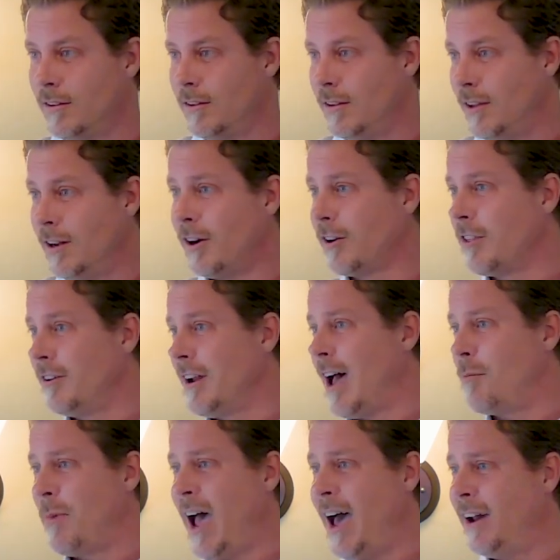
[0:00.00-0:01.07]
And are there
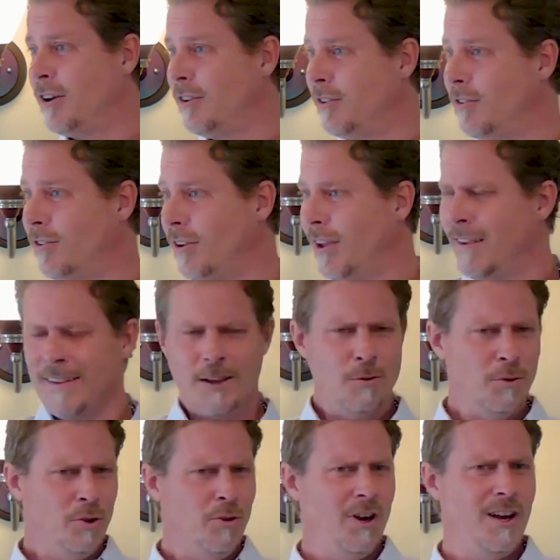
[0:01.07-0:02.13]
not patterns,
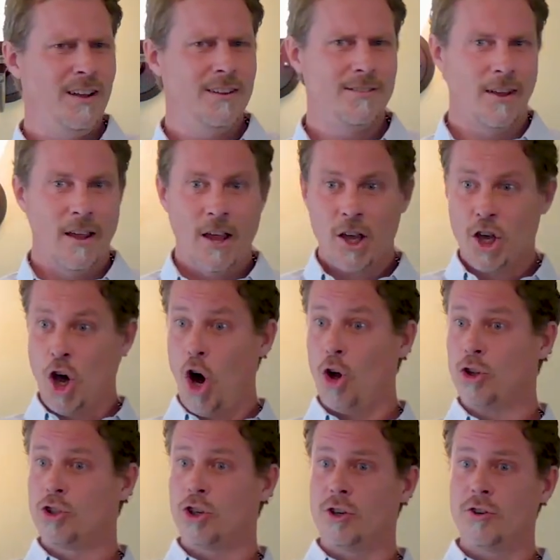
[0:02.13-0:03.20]
communities,
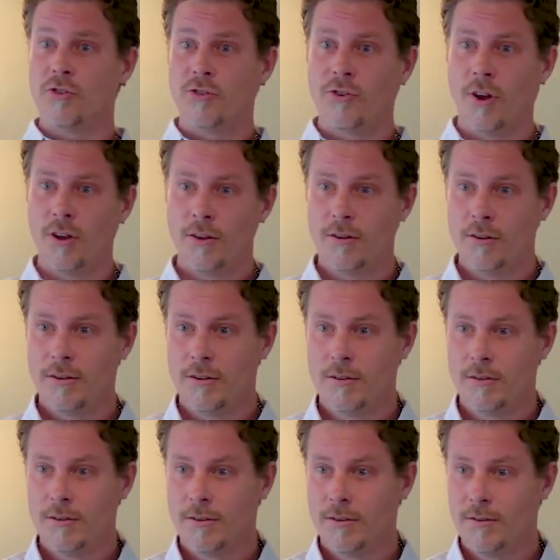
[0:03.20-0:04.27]
cultures,
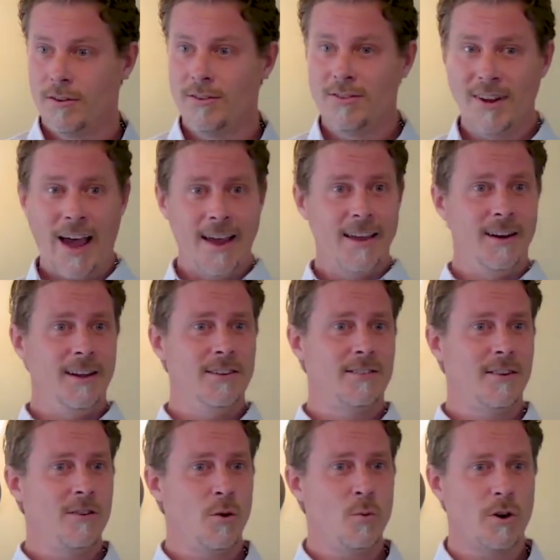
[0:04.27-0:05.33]
societies
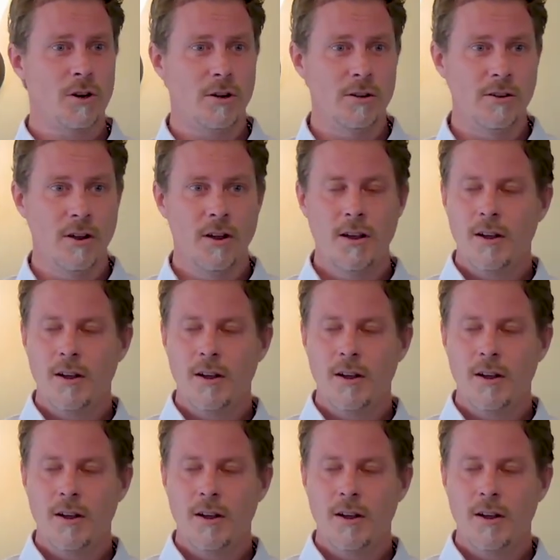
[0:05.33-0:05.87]
in the world,